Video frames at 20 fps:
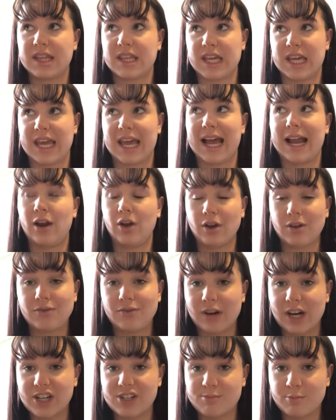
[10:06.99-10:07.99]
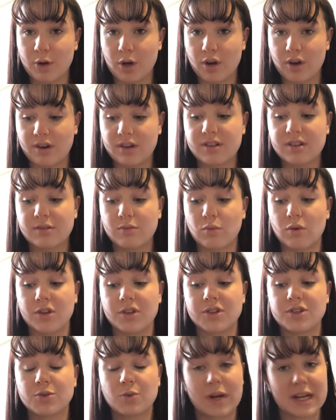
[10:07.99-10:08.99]
The HelloFresh box
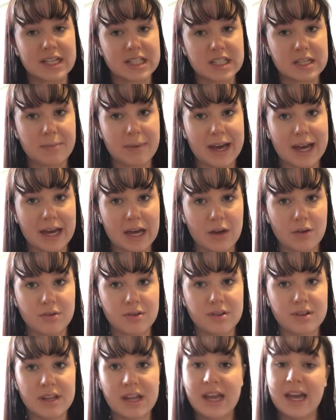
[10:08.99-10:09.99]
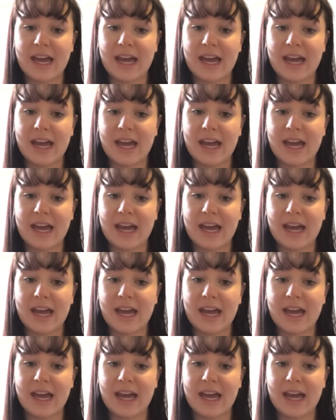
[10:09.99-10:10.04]
was £20